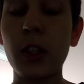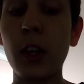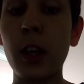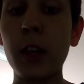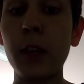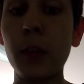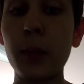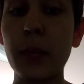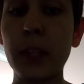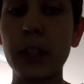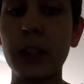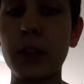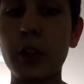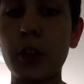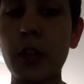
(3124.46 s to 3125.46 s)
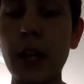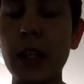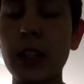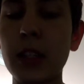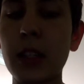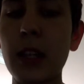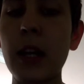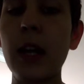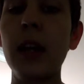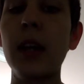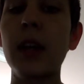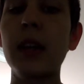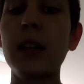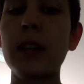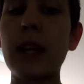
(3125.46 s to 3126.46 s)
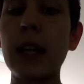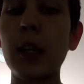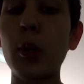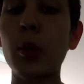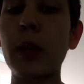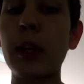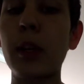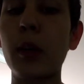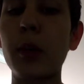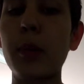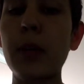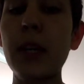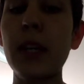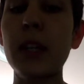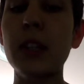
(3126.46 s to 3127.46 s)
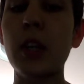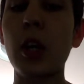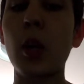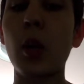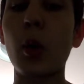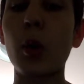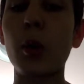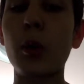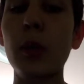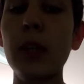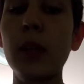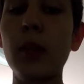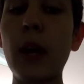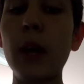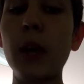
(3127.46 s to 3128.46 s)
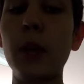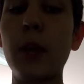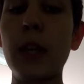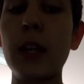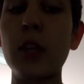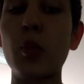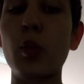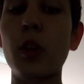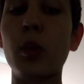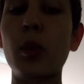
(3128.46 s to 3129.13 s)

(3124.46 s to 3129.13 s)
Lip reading: of traits, yellow wrinkled peas or green round peas, would arise.